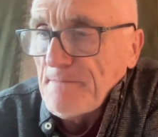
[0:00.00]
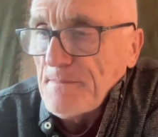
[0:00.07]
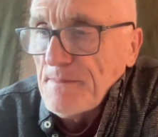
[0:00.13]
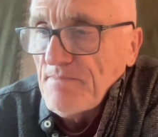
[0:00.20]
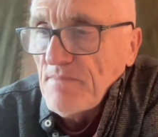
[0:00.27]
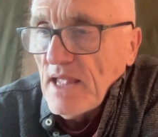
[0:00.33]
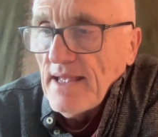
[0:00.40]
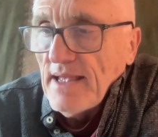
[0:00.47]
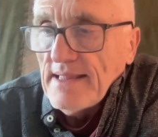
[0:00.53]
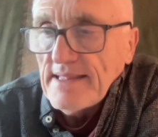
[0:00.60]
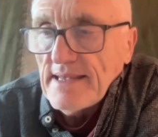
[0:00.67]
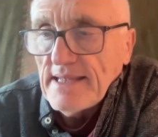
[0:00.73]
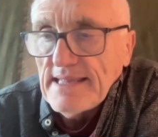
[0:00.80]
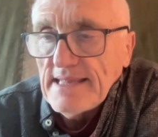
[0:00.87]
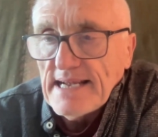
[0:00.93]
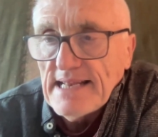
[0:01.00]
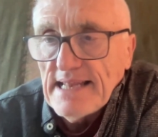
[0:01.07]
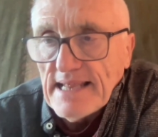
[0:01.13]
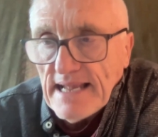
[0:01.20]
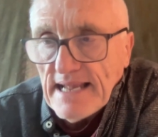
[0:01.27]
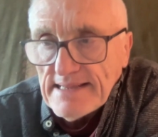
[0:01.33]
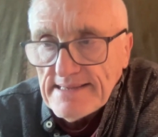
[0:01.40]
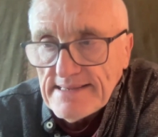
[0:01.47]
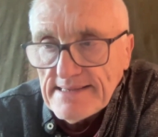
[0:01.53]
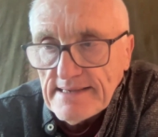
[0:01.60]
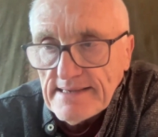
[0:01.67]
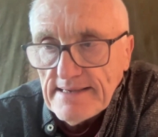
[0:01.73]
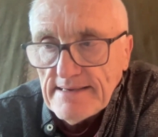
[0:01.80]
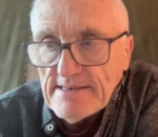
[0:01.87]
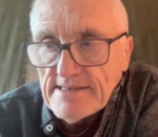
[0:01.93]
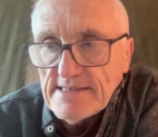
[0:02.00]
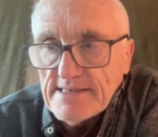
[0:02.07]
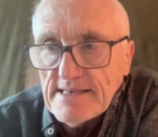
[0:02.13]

Starting from the very beginning,